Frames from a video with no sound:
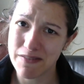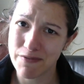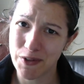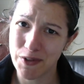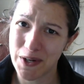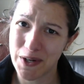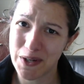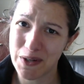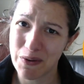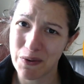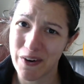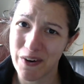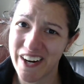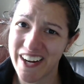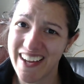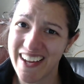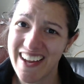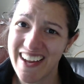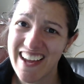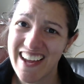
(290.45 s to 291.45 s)
Florence
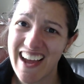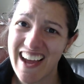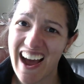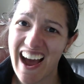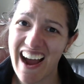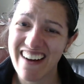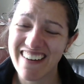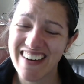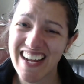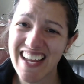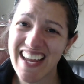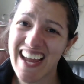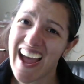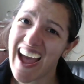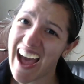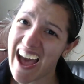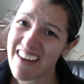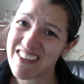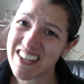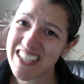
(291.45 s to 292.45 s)
Corey. All right,
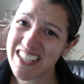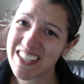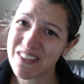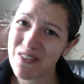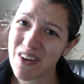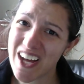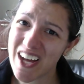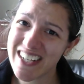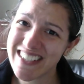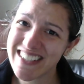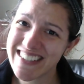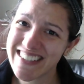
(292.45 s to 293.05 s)
have a good one.